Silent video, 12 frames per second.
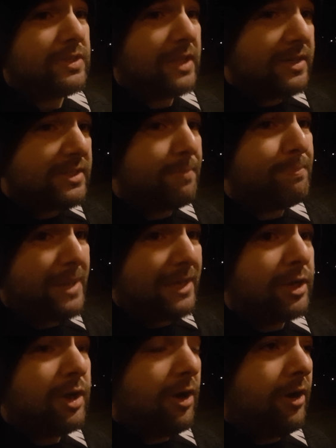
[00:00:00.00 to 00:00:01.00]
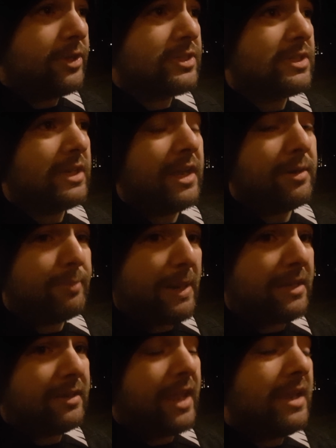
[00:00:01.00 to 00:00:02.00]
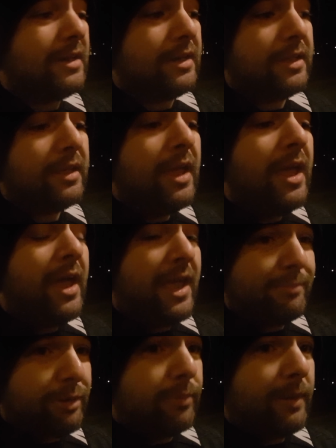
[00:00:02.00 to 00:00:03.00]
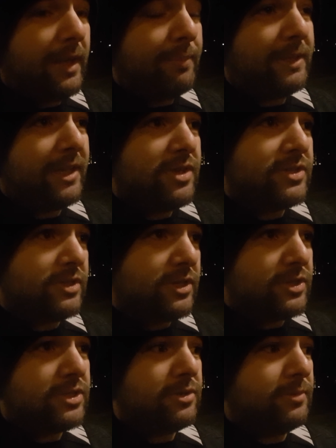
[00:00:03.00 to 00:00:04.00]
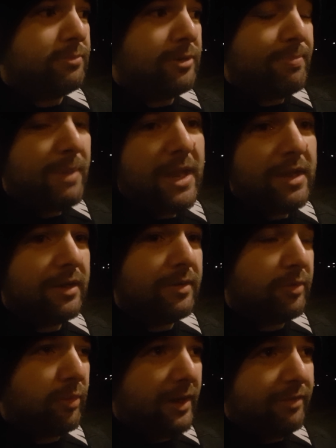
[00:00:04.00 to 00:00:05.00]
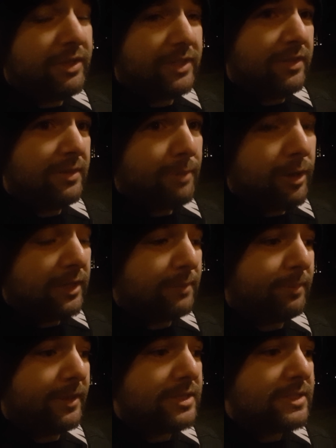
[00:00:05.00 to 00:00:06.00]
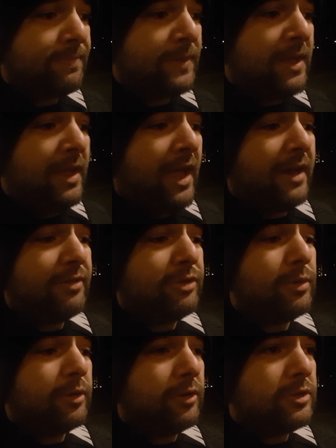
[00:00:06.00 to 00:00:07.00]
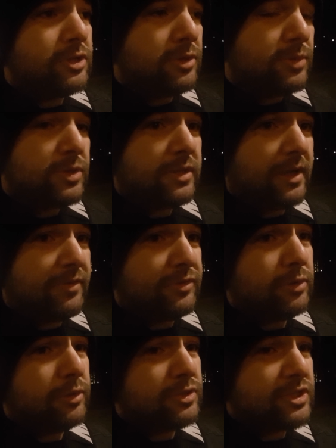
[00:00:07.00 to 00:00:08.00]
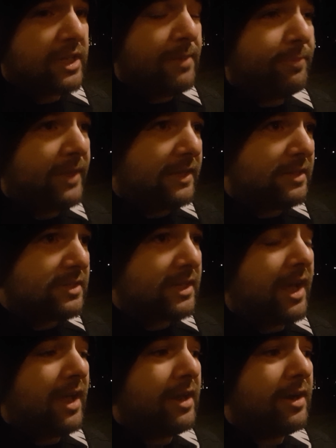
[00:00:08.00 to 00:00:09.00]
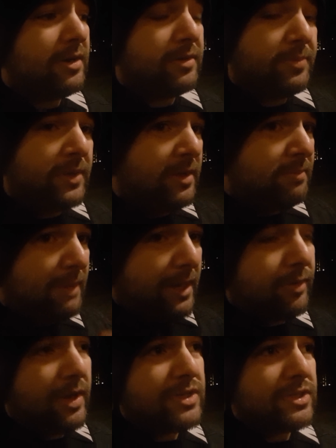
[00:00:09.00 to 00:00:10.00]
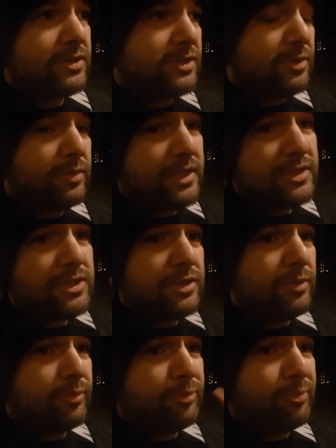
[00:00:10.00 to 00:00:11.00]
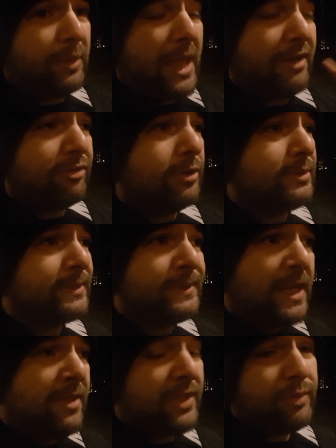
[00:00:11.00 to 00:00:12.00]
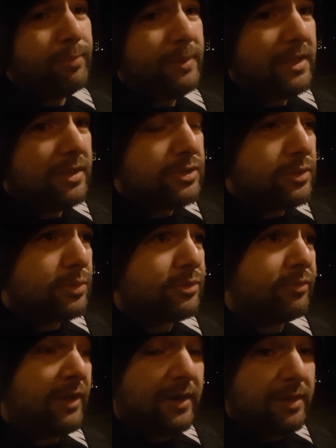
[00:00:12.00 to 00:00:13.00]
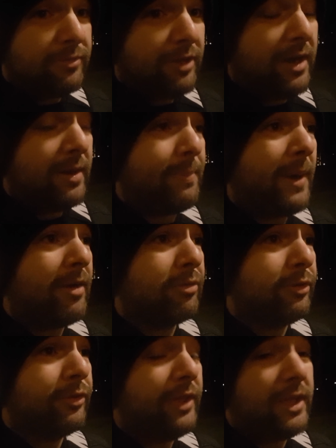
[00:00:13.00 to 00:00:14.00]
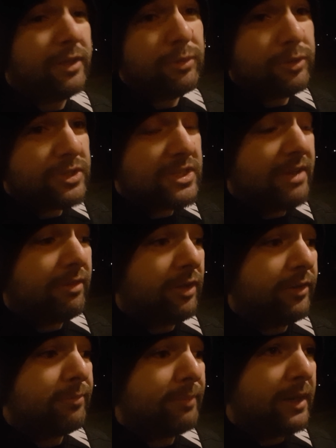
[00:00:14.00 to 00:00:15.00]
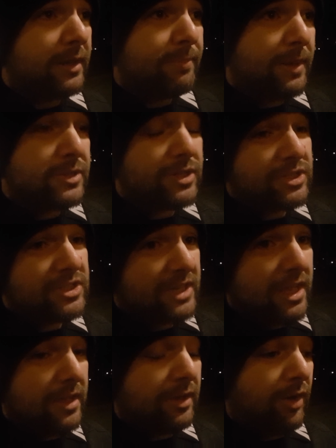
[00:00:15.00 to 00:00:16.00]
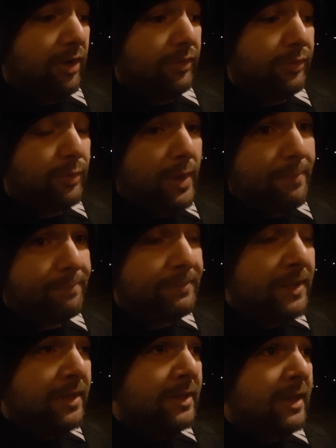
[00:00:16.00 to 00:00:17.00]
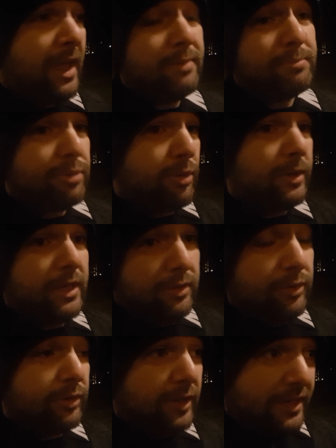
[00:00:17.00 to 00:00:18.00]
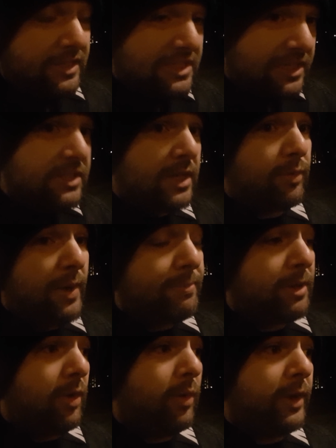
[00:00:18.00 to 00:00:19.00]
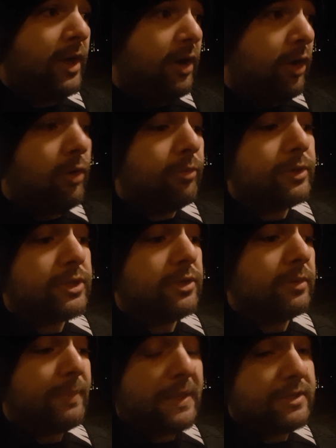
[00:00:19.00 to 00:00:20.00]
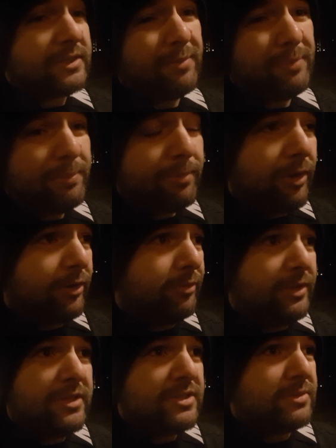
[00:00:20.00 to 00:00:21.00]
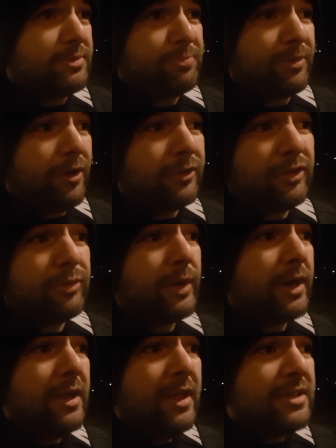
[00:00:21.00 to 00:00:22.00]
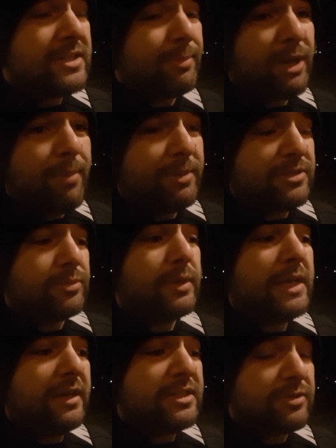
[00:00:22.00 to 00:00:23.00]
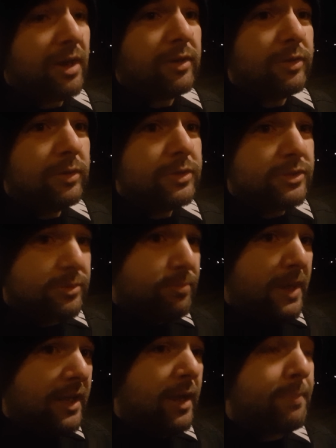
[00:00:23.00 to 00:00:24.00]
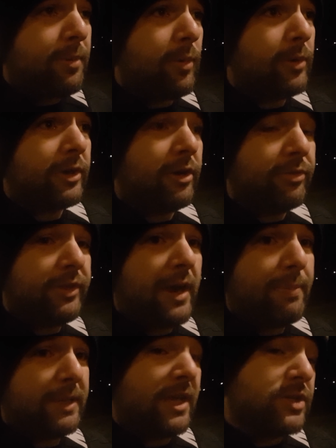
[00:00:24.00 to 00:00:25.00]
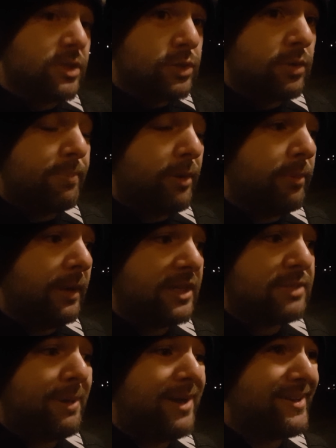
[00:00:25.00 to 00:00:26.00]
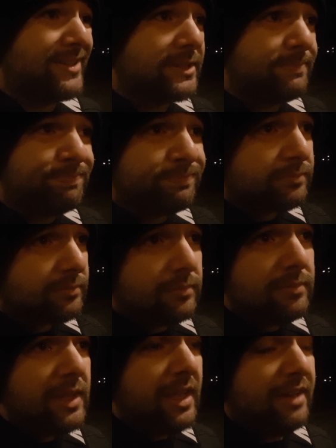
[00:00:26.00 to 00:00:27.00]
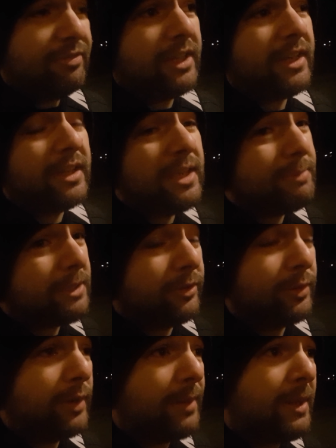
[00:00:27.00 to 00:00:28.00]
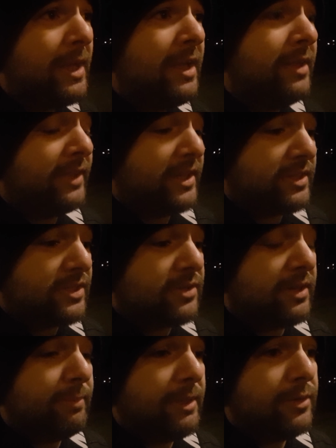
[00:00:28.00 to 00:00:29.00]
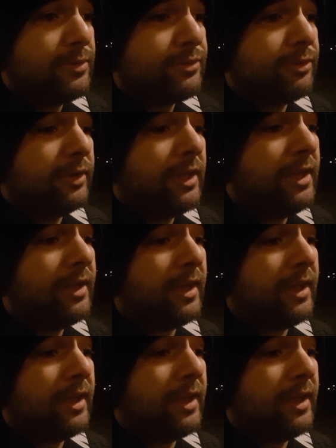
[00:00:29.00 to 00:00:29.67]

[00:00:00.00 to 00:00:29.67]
There's a big cost in maintaining a mobile application just to remain relevant in the marketplace. And if you could skip that entire migration to these two platforms, that would be a very, very powerful thing. You could save a lot of money by just staying on the web and porting your existing web code over to, because I've been part of these projects where some companies really struggle to make a port of their application to a mobile experience. And if they can keep it on the web, that's extremely useful.